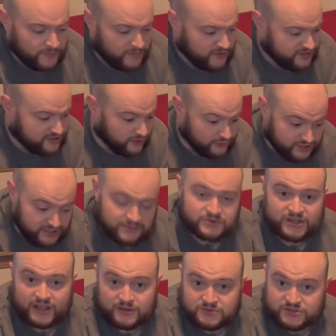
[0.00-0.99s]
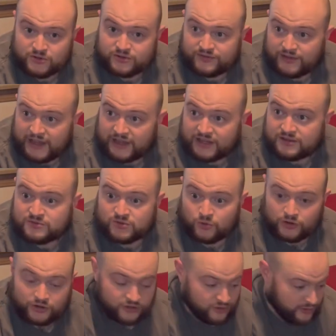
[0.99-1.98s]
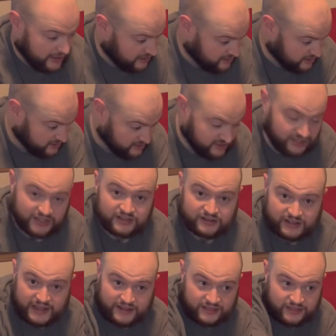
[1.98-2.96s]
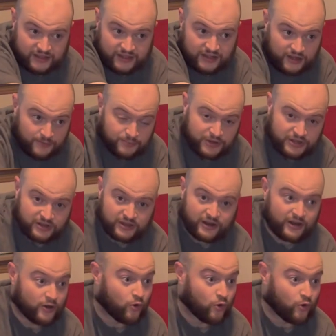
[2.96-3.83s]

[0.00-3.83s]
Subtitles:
So sometimes there was vacuums where you had to dig that thing up in there,